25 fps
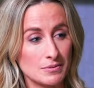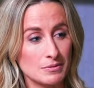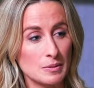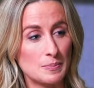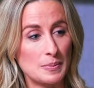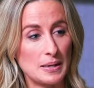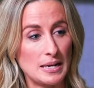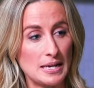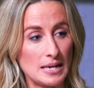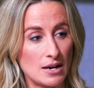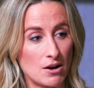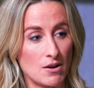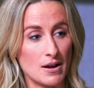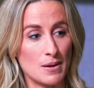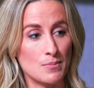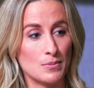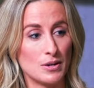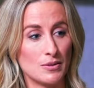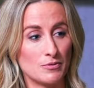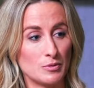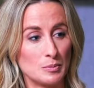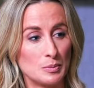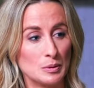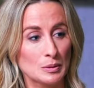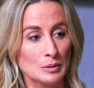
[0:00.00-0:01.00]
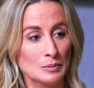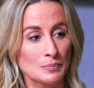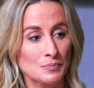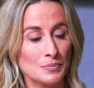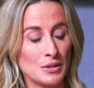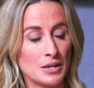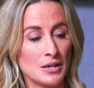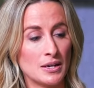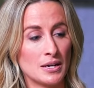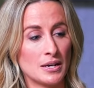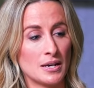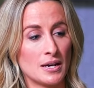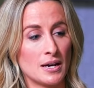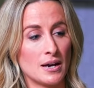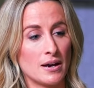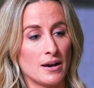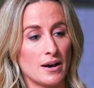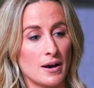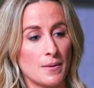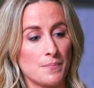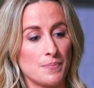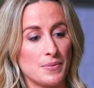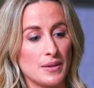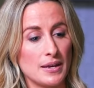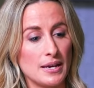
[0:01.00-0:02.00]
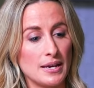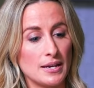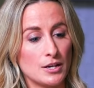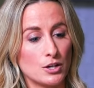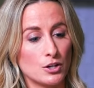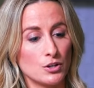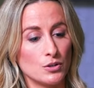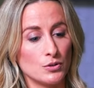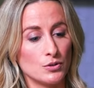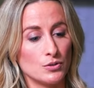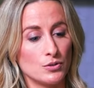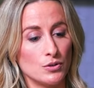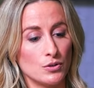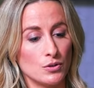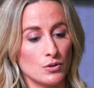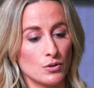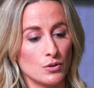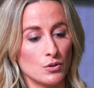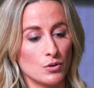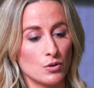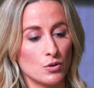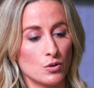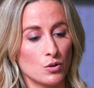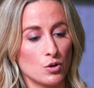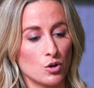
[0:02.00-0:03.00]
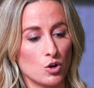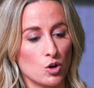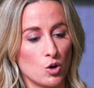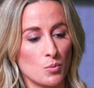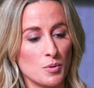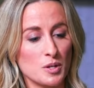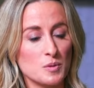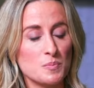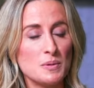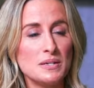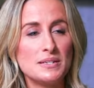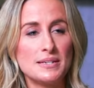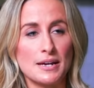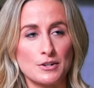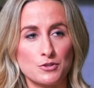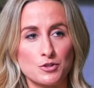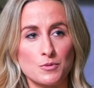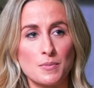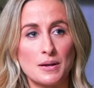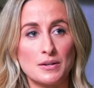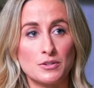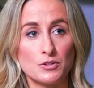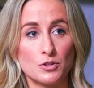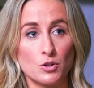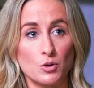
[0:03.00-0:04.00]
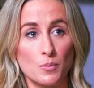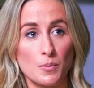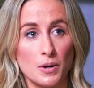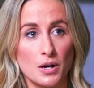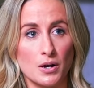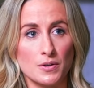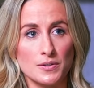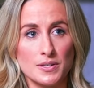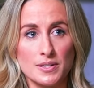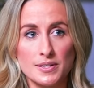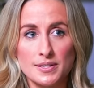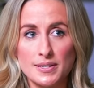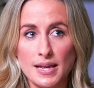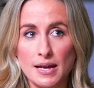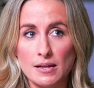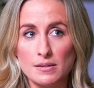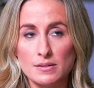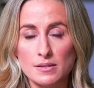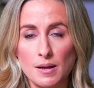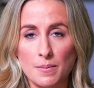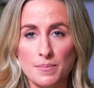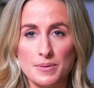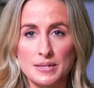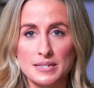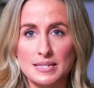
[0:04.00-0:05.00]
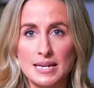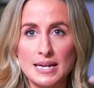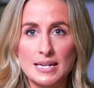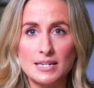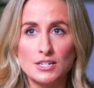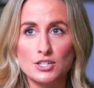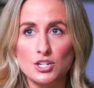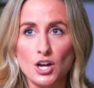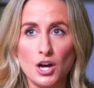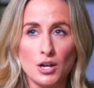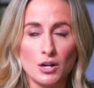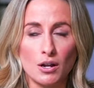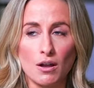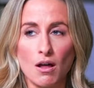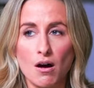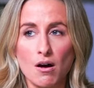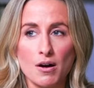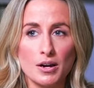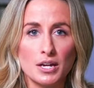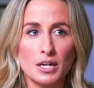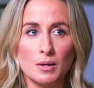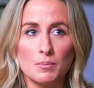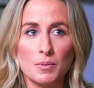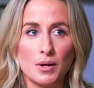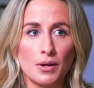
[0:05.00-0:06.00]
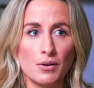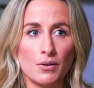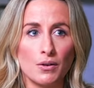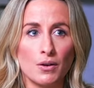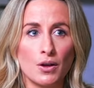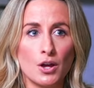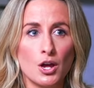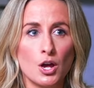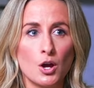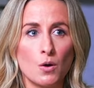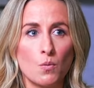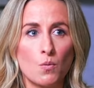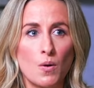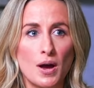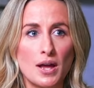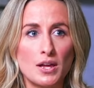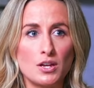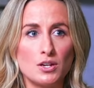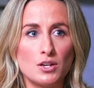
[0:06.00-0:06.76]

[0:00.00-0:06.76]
to repeat, I am lovable, um, it can almost be detrimental because it sets up this internal argument where